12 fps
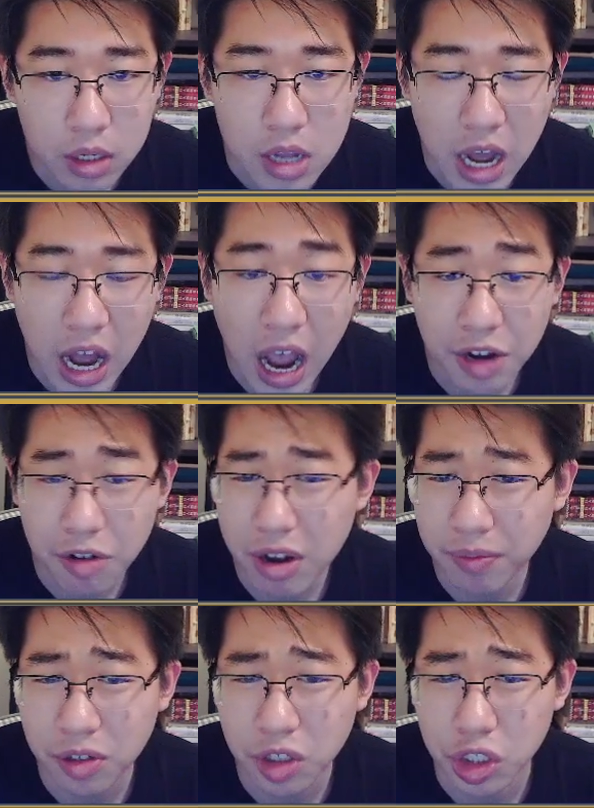I do
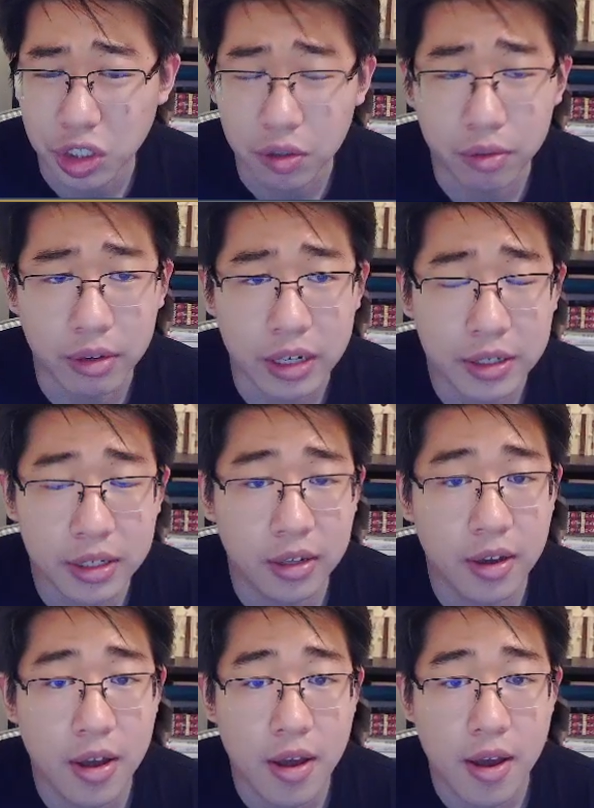have to shield once,
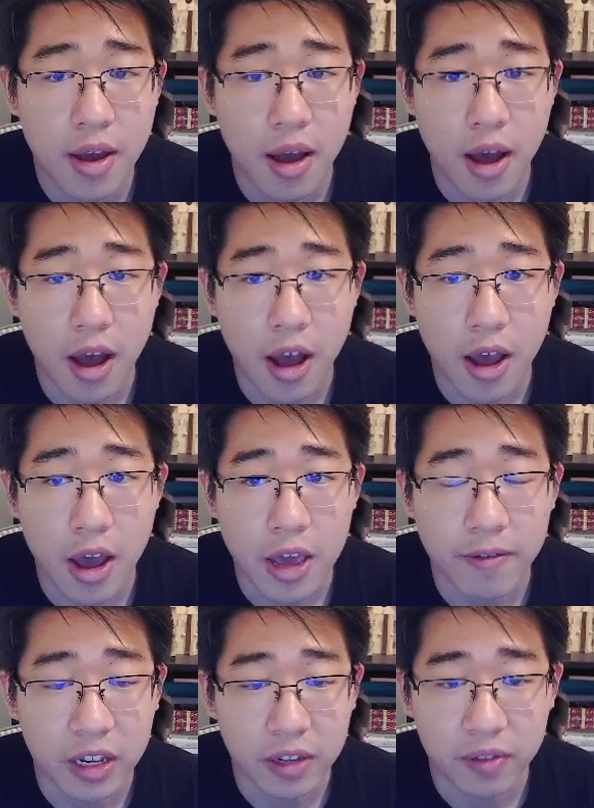
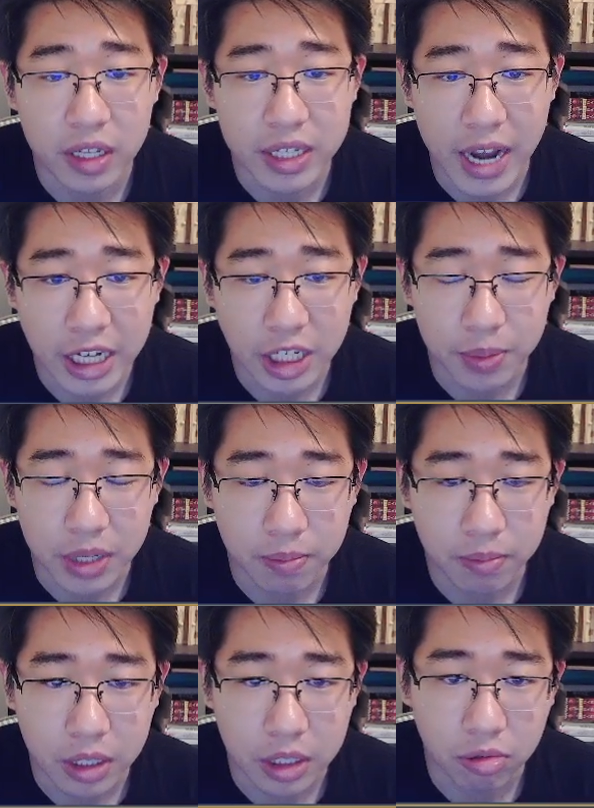even if this Ice Beam,
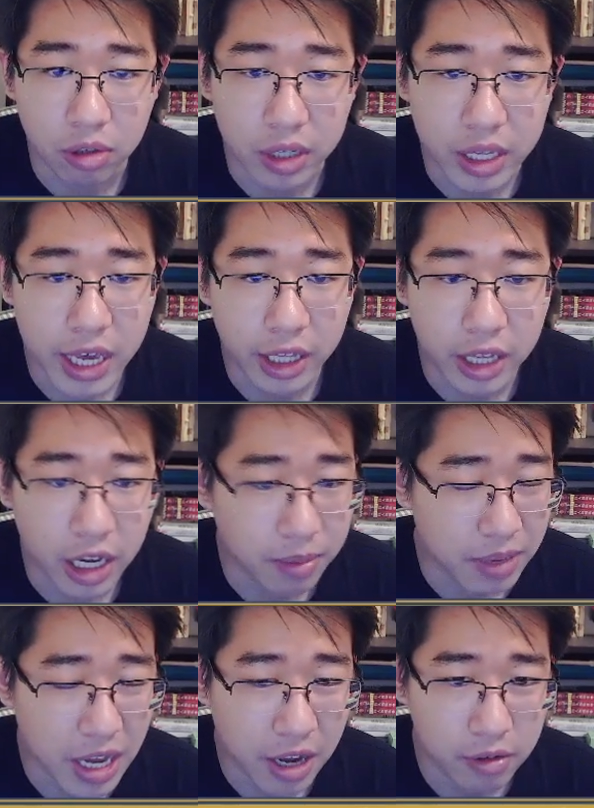because it will take
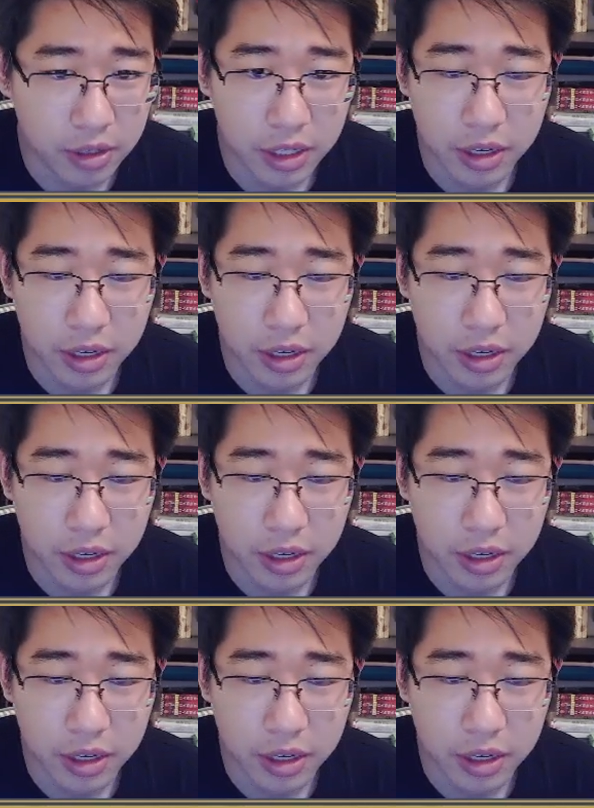me out.